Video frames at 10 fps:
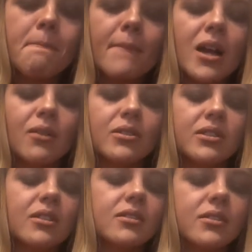I would say
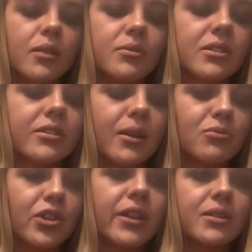this is almost the same
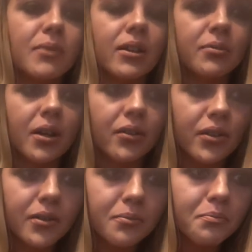shade as my lip color,
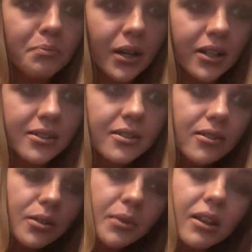but it's a little
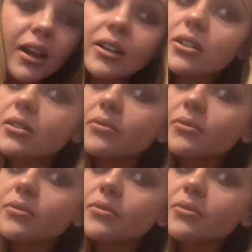bit lighter.